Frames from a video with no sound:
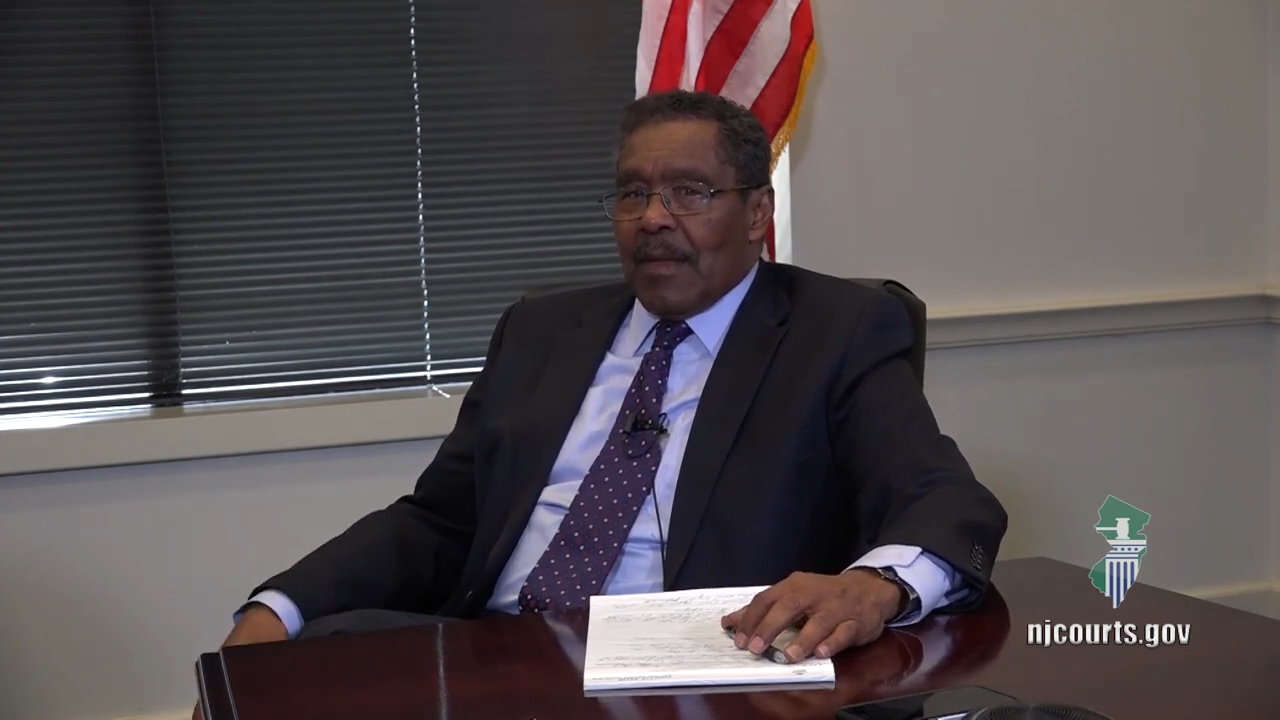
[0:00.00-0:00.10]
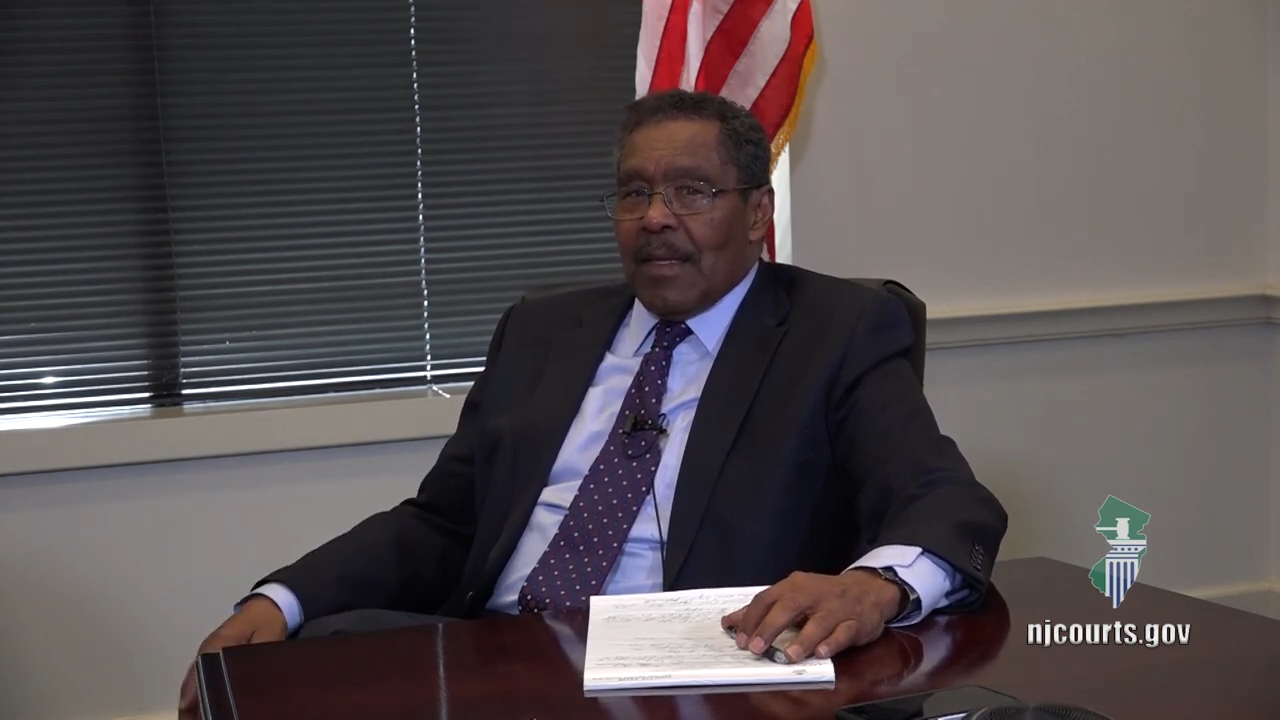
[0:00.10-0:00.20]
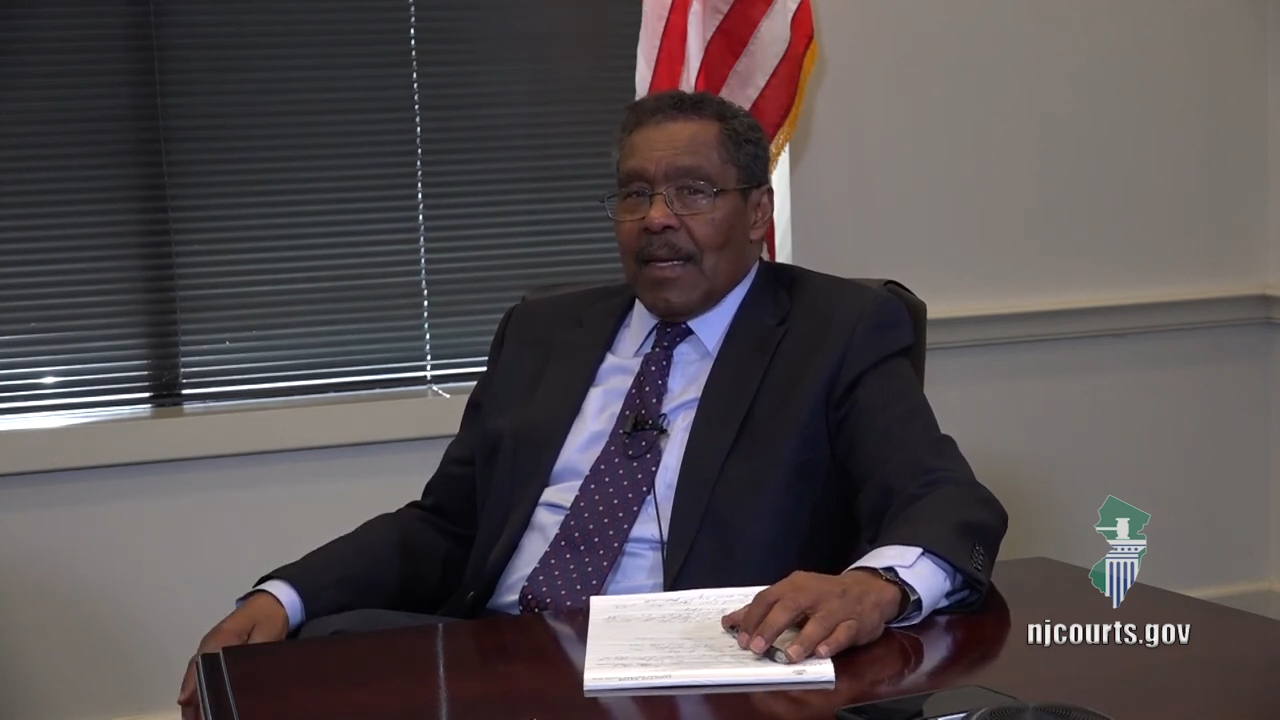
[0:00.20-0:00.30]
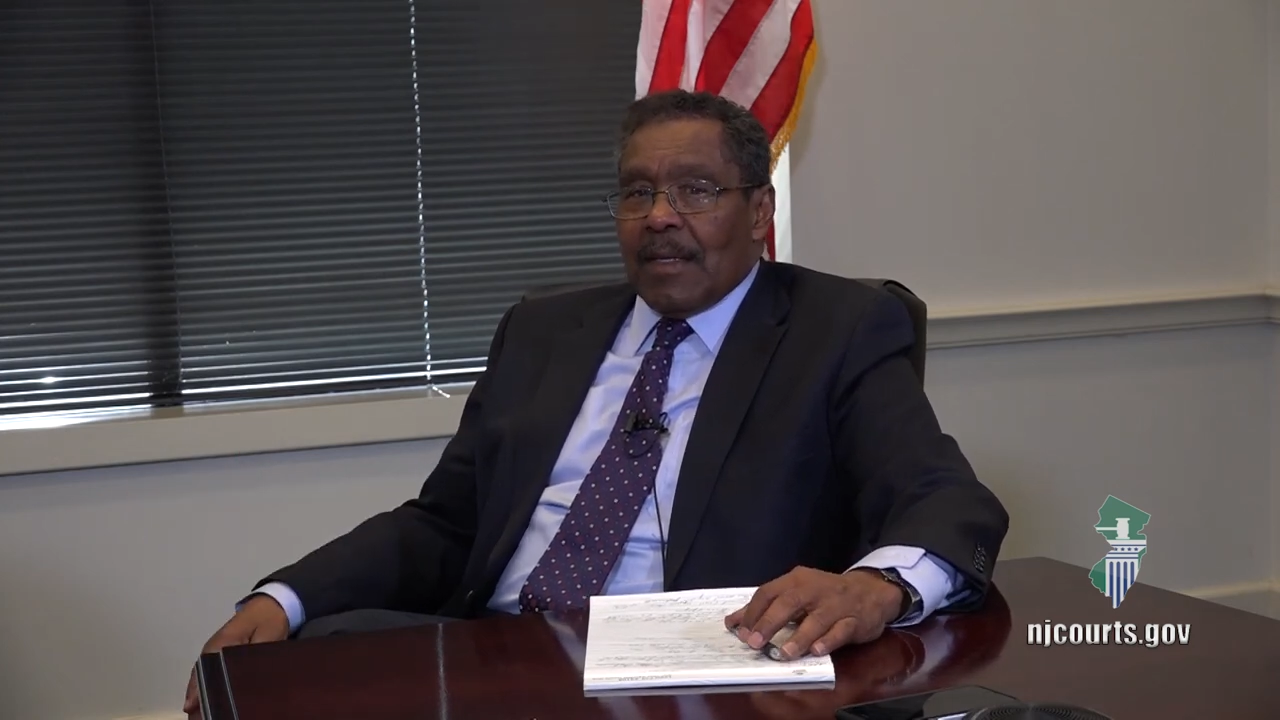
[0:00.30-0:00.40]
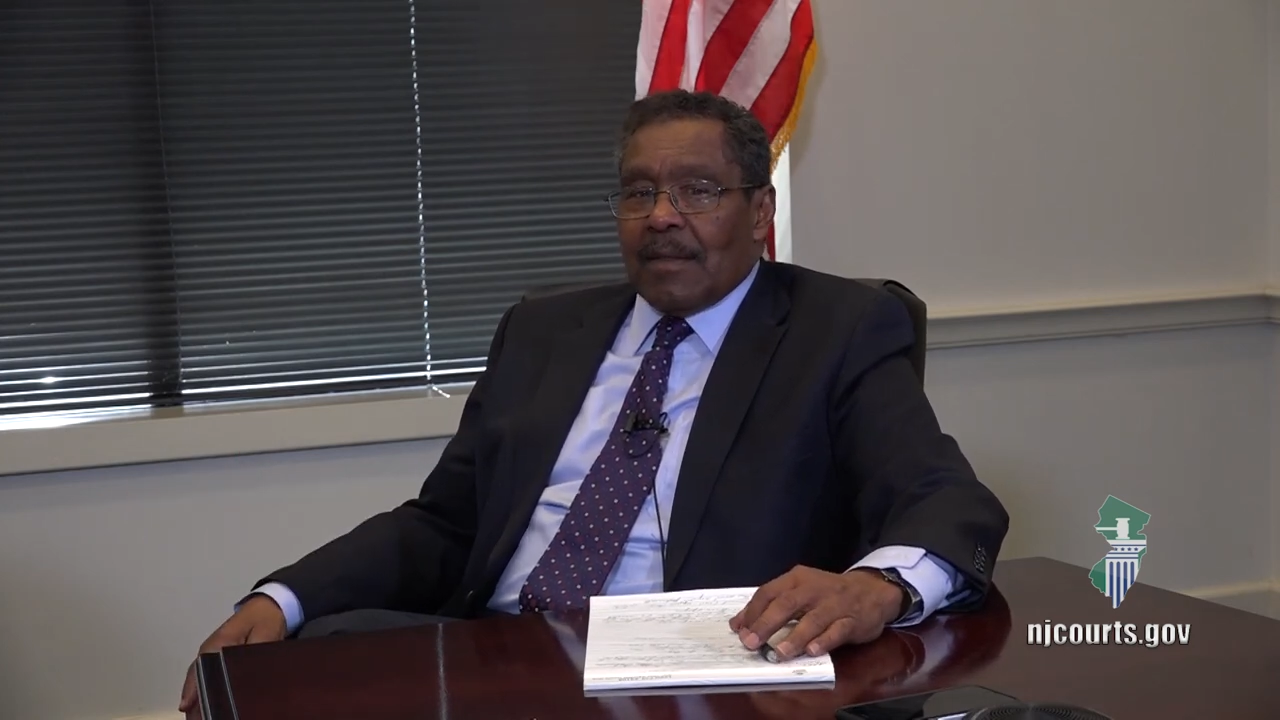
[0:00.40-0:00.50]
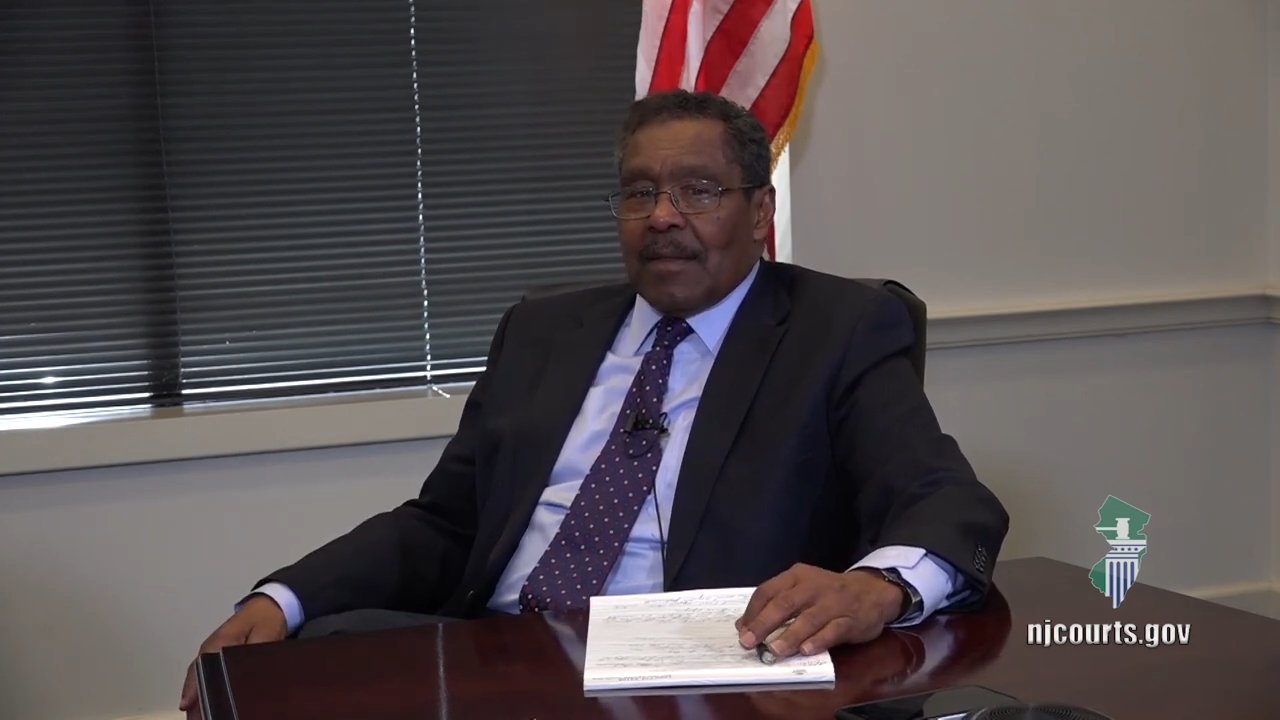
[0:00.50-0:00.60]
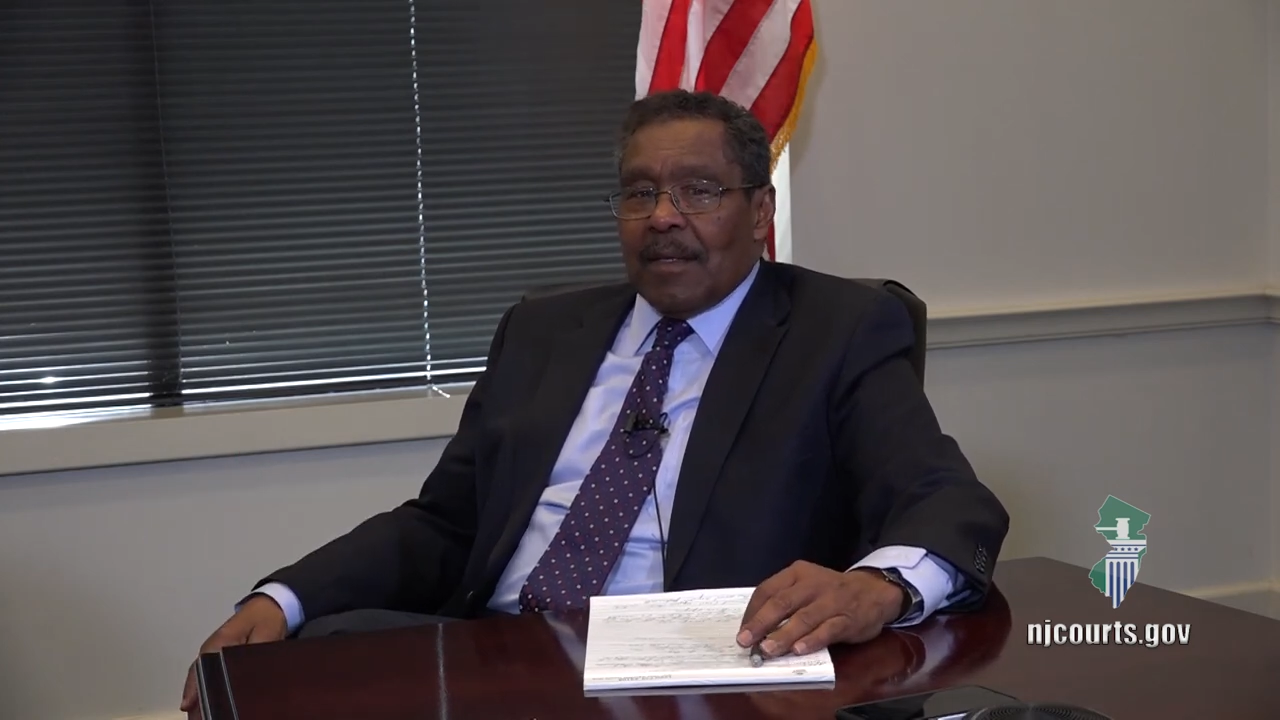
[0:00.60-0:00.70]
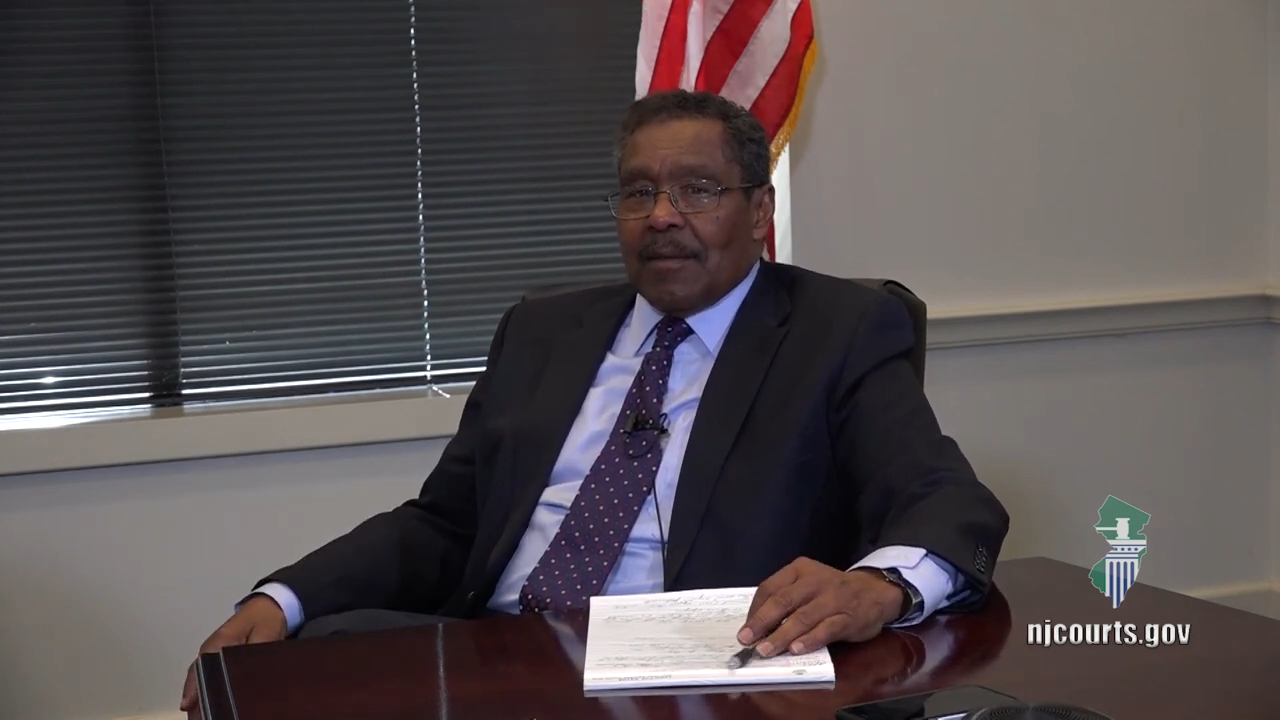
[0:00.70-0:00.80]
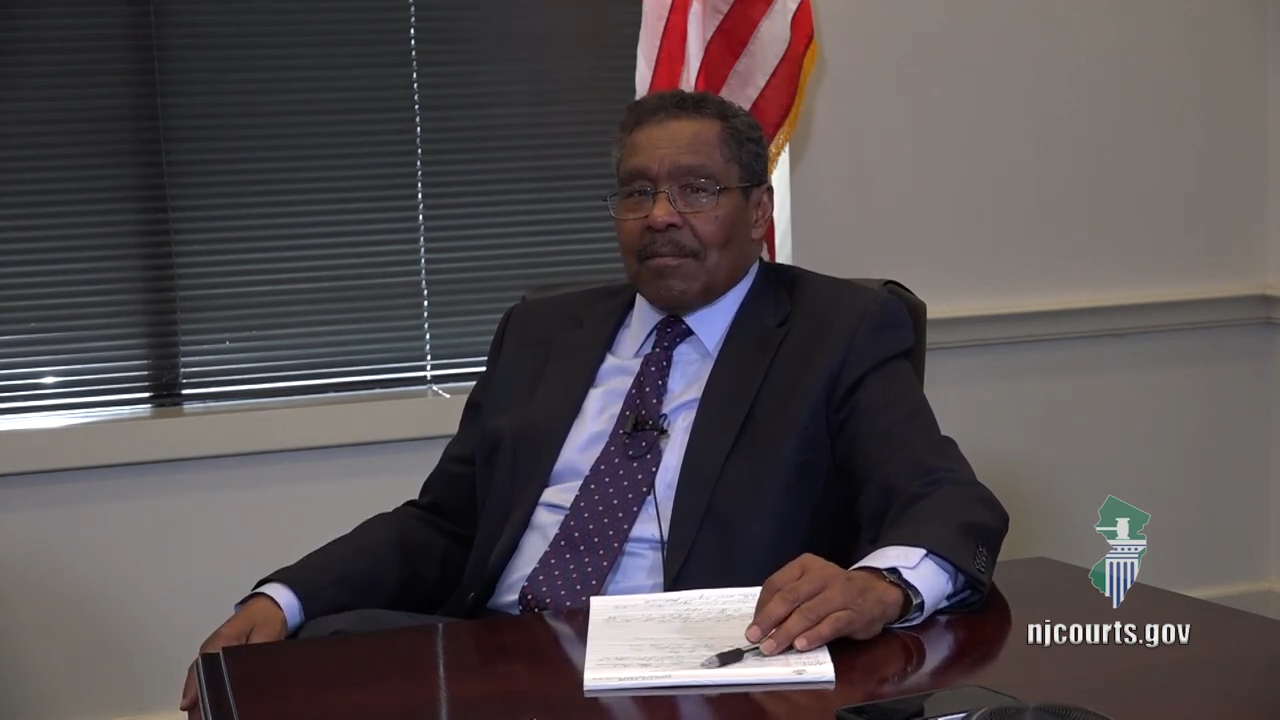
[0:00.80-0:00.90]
And that